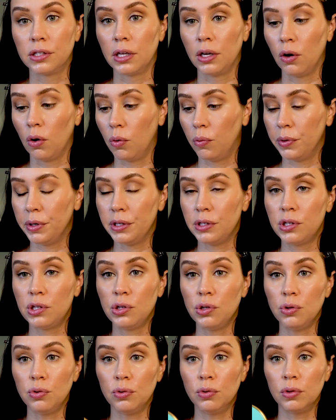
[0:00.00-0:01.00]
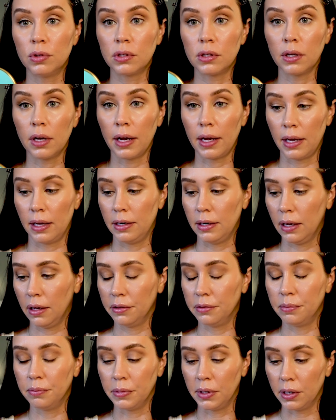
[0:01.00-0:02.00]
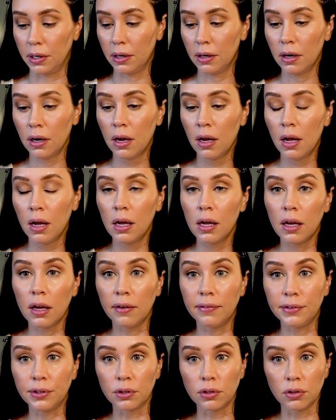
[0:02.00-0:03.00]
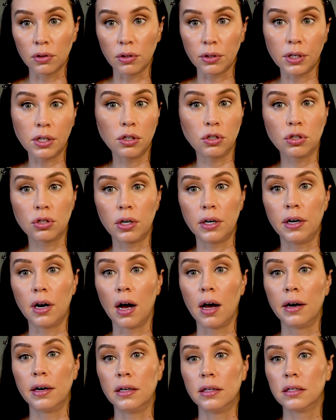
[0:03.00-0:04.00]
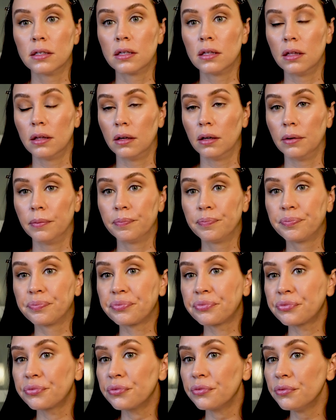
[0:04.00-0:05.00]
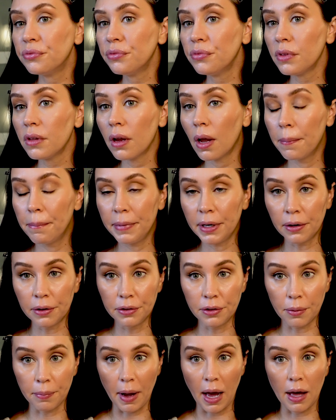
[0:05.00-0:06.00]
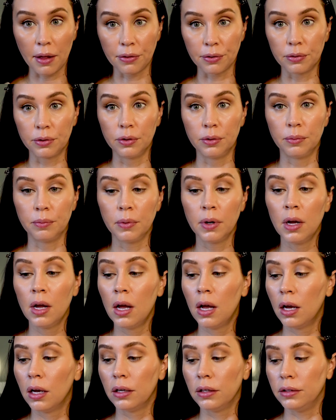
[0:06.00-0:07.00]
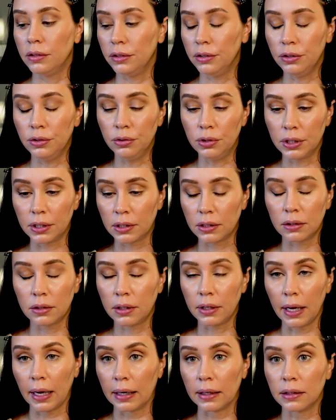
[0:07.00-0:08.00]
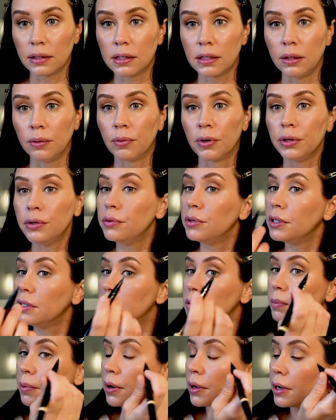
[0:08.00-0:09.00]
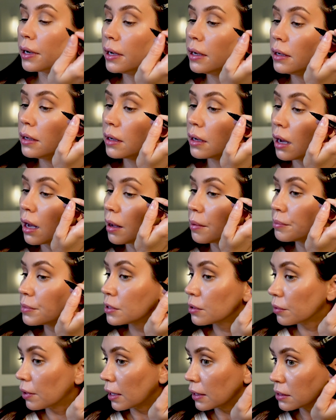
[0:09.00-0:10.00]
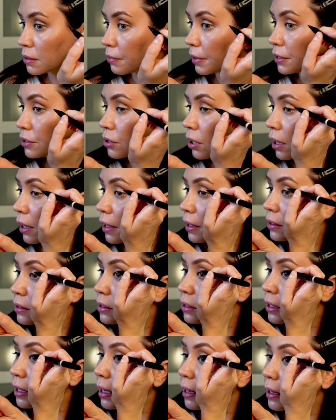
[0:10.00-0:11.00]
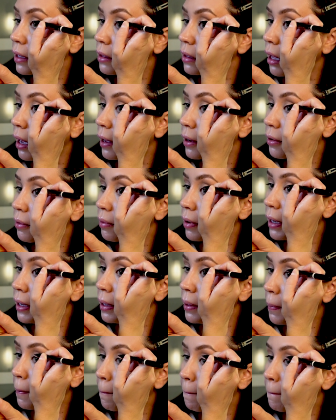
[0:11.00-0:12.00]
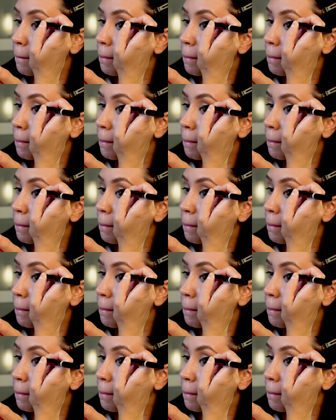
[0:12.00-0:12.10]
I always use a handheld mirror. If you're looking straight on into the mirror in your bathroom, you just can't see where you need to put it. So that's my trick to getting liner right.